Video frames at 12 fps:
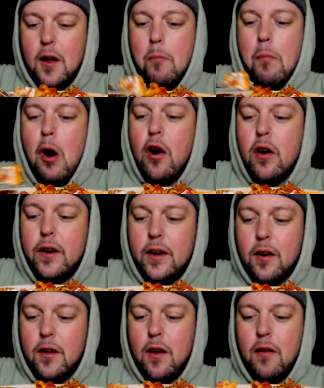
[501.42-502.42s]

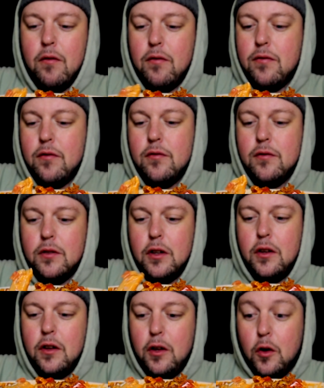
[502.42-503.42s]
party of,
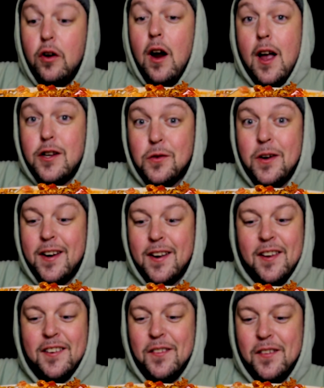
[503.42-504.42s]
you
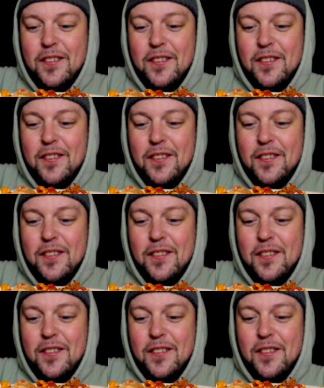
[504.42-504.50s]
graduated